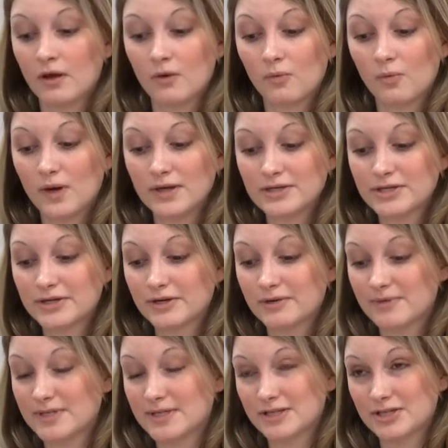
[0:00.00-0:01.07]
Once you're in a
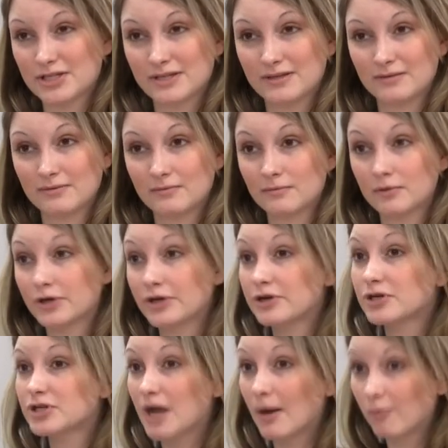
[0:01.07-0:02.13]
position, learn
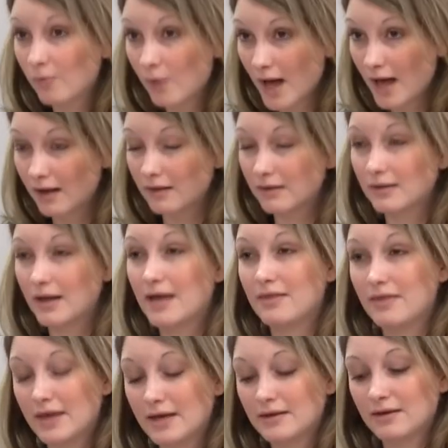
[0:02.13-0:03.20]
your job well
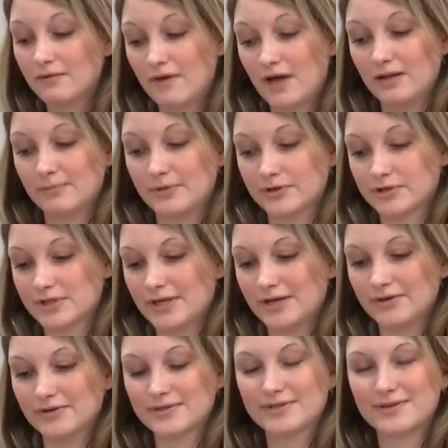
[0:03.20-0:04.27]
and then develop your
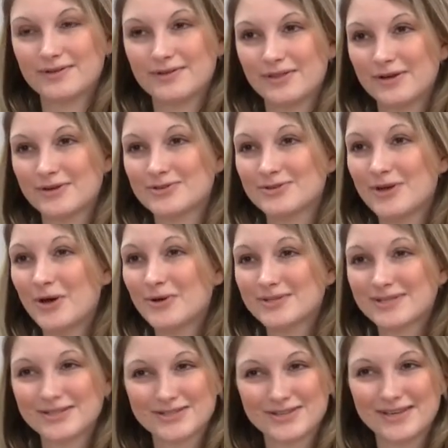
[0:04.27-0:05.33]
skills. There's no
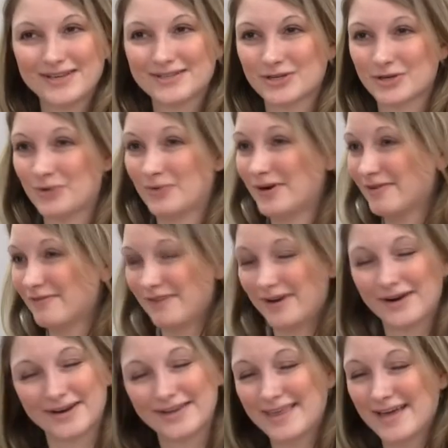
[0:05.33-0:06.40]
such thing as a career
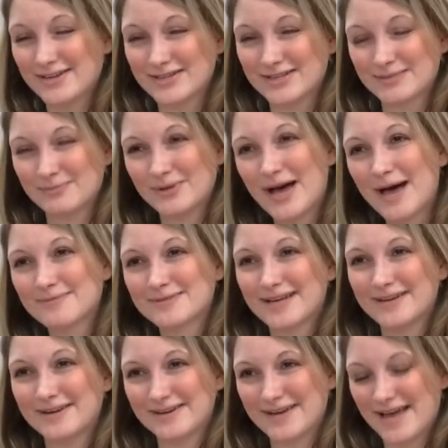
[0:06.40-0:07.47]
fairy that just plops
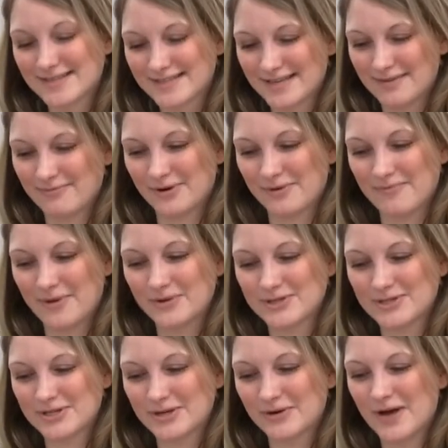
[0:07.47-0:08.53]
on your desk and
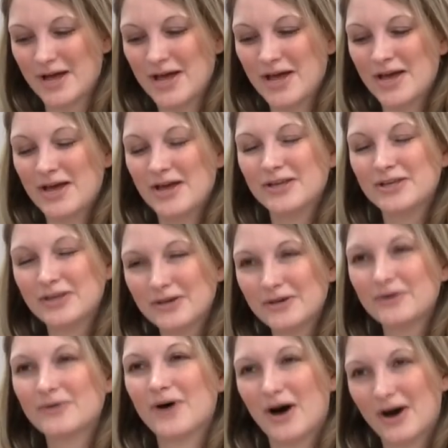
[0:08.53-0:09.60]
promotes you.
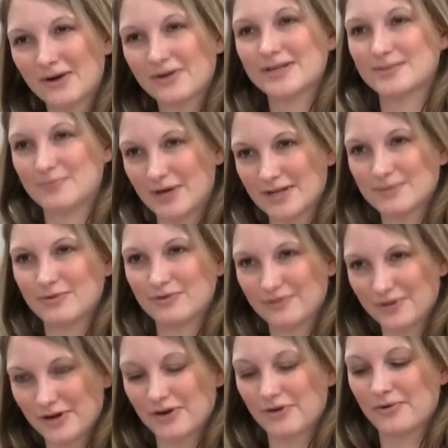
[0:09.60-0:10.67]
You are responsible
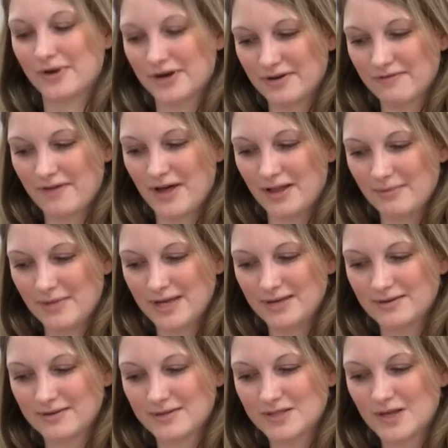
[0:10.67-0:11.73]
for your career
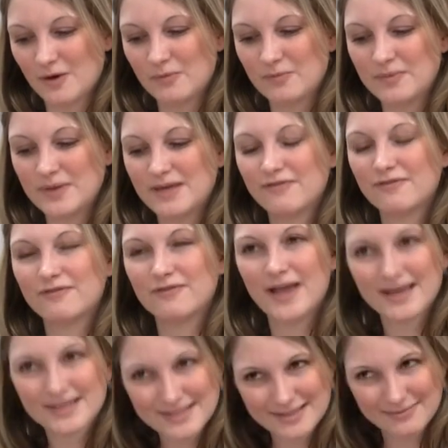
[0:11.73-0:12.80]
development. So be
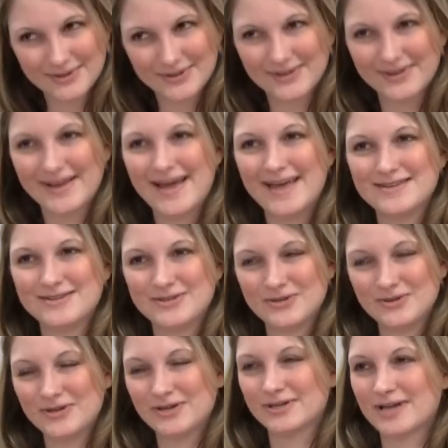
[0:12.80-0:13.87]
flexible and do
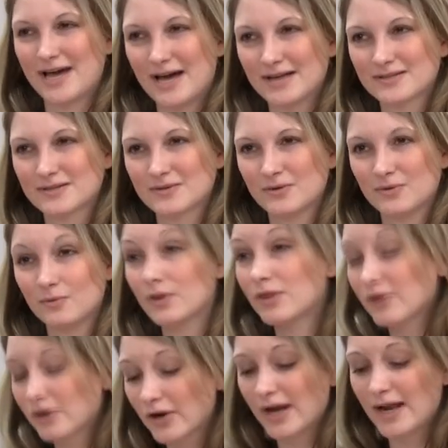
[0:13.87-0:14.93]
your task with
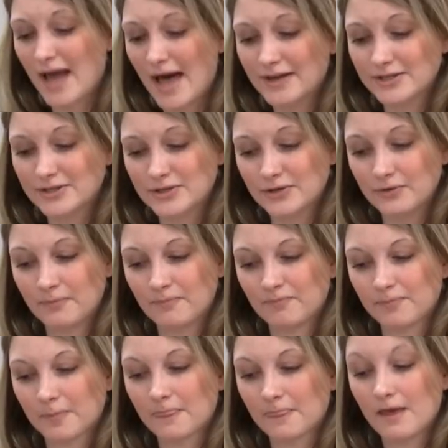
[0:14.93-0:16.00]
a great attitude.
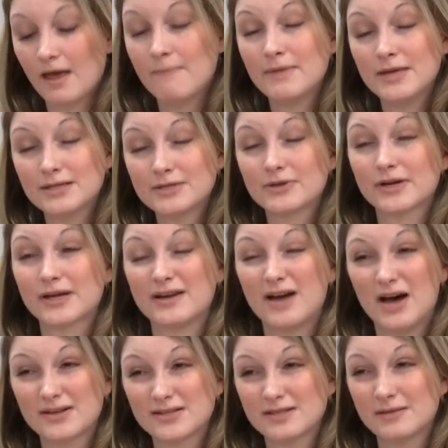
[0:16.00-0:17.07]
A mentor can
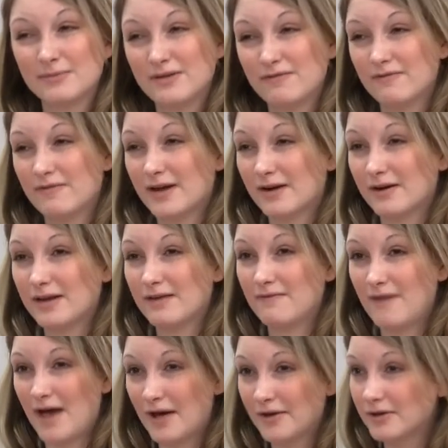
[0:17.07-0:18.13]
also be very
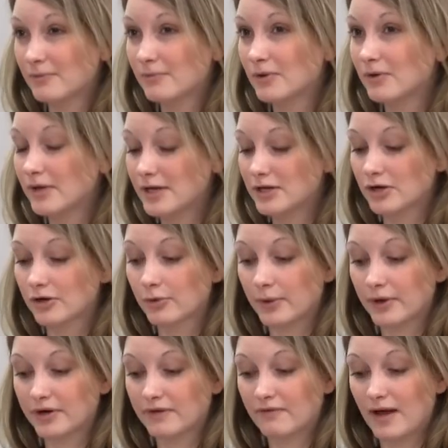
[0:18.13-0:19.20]
valuable in your
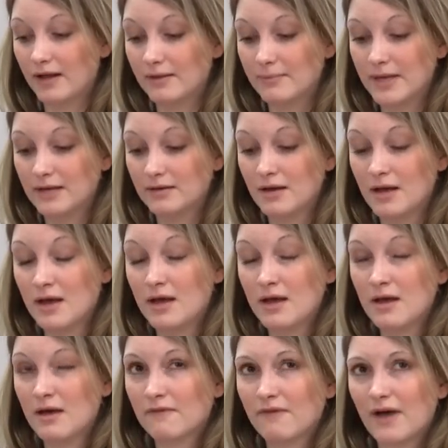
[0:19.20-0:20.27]
career development.
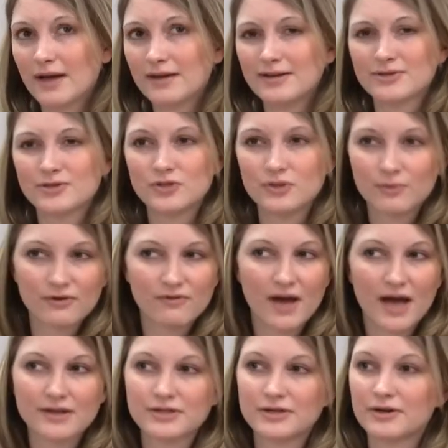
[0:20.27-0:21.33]
Find a
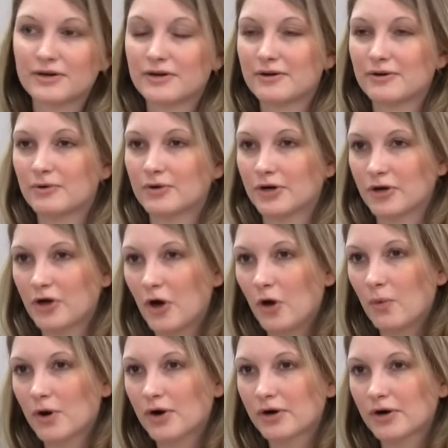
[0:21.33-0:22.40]
supervisor or a
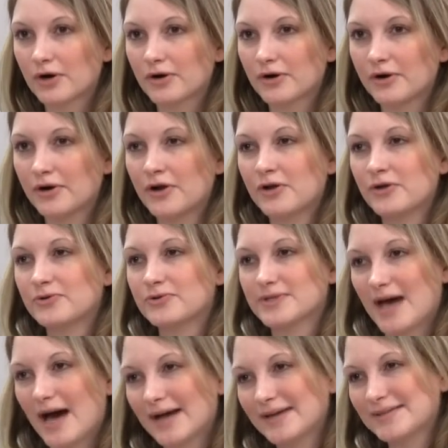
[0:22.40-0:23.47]
coworker whose
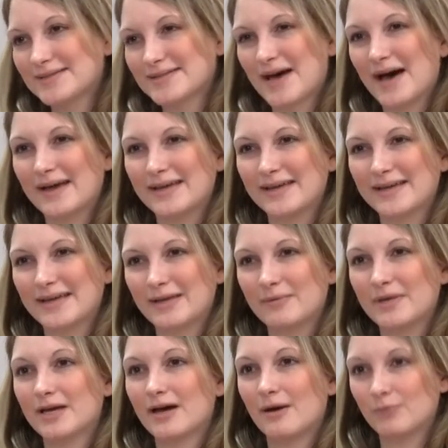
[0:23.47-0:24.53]
hindsight can
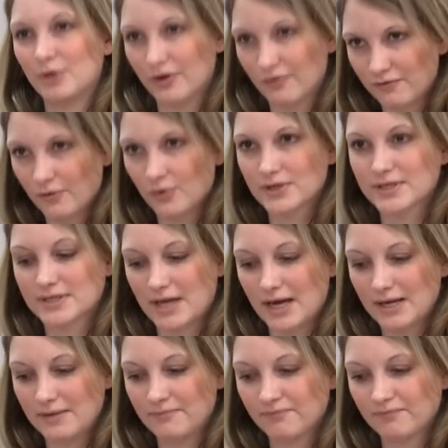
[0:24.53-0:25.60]
become your
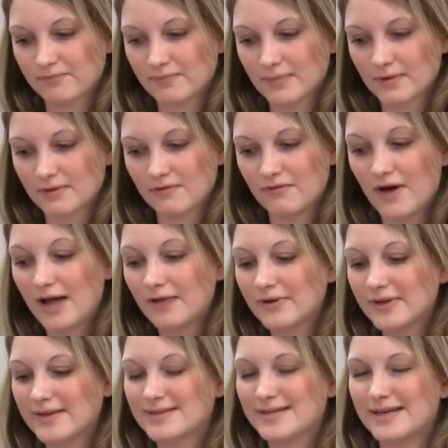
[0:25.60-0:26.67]
foresight.
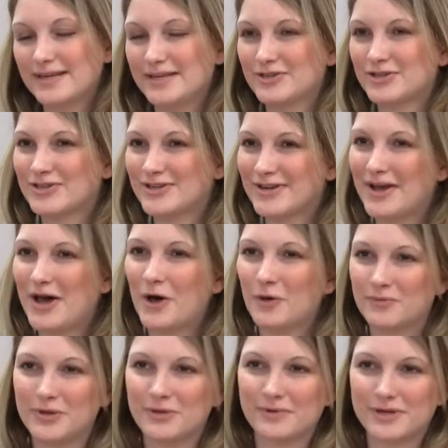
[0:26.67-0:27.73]
Following these ideas should
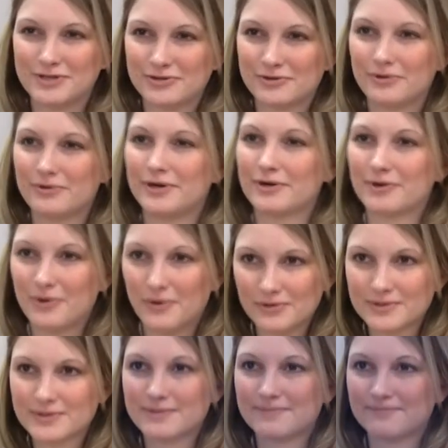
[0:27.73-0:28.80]
help you reach your career goals.